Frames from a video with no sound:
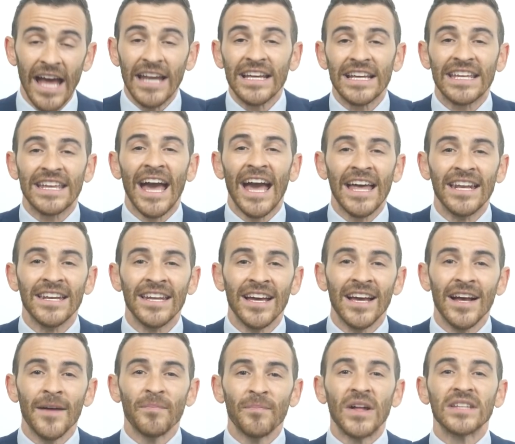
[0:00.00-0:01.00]
And again,
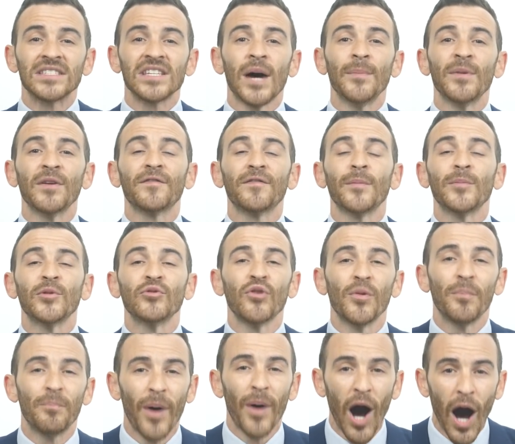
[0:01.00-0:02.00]
that's coming from a
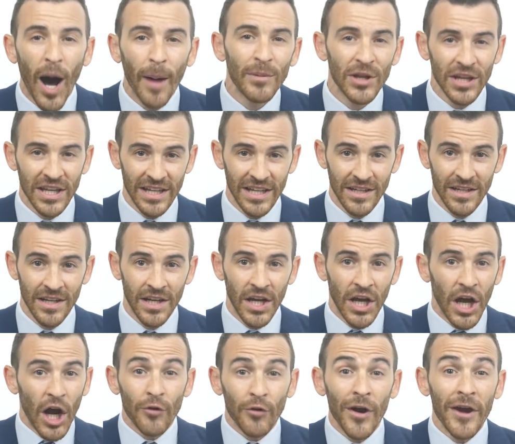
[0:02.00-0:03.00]
Republican.
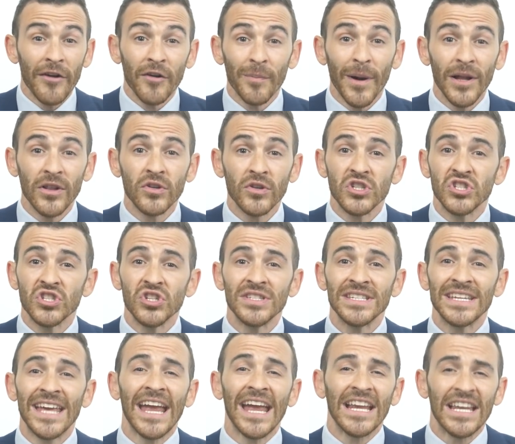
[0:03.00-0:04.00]
Herrera Beutler stood
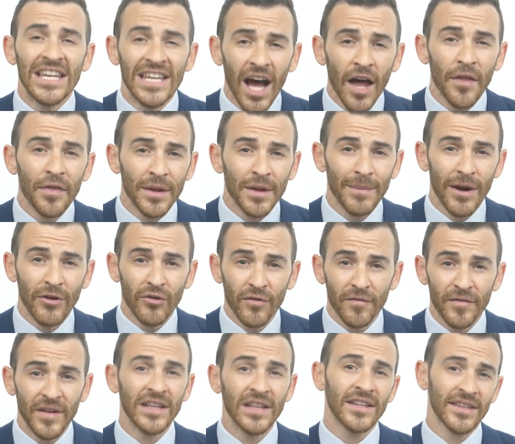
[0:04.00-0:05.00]
to gain nothing by
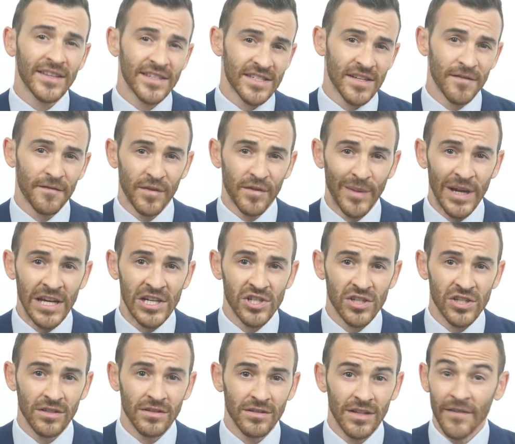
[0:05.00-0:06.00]
revealing this
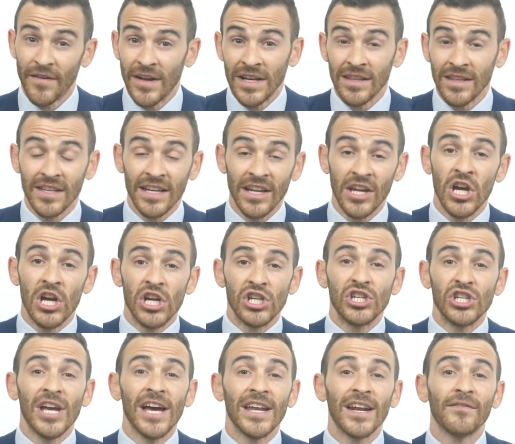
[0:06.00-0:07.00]
information. If anything,
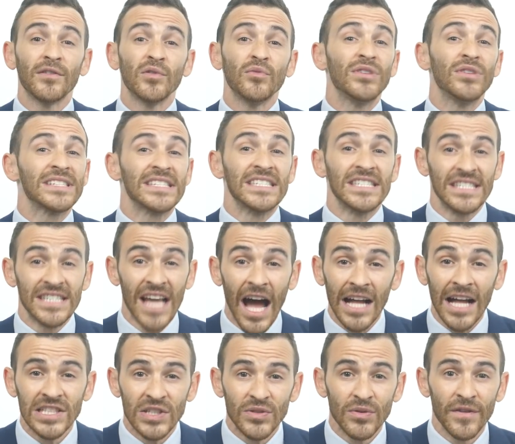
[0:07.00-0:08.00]
she had every reason
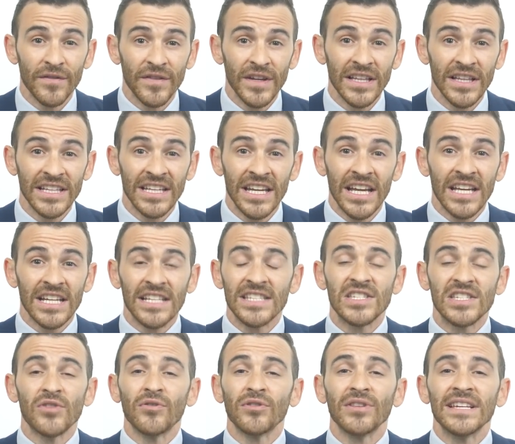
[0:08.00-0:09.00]
not to reveal it,
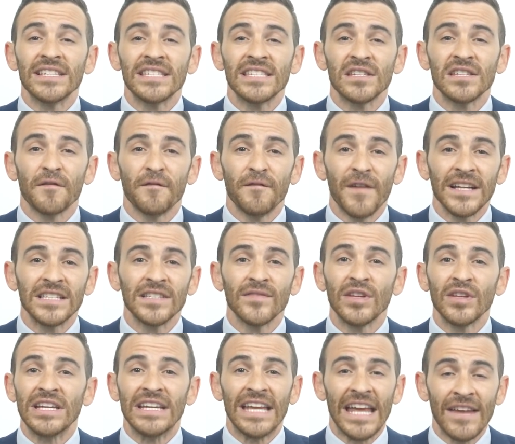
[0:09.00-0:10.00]
considering this is
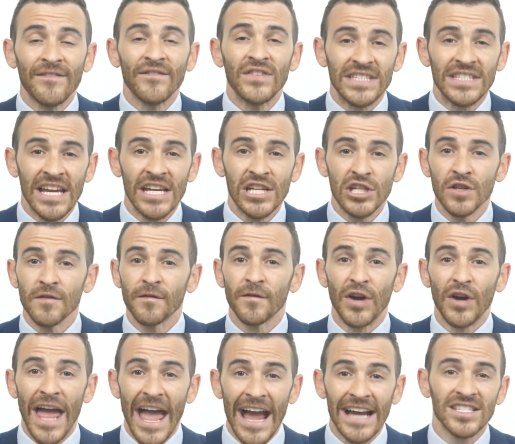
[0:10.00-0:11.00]
effectively an invitation
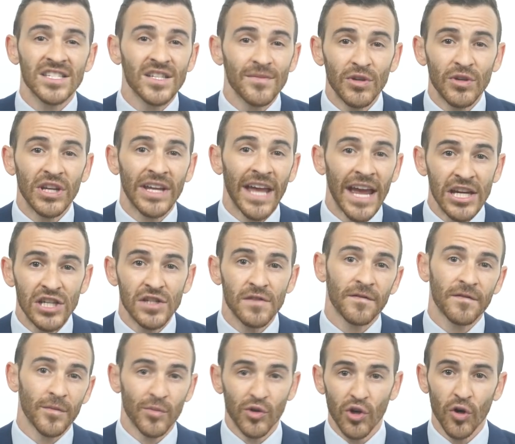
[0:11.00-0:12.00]
for excommunication
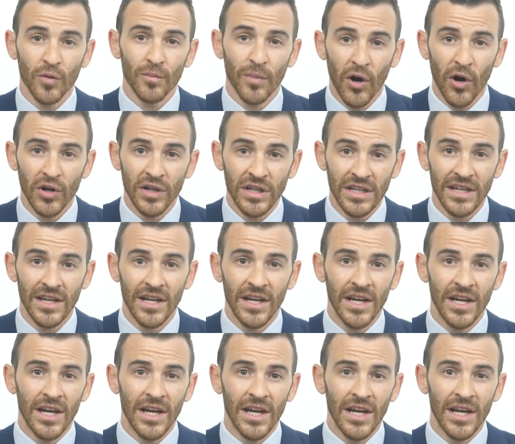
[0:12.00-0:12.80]
from her own party.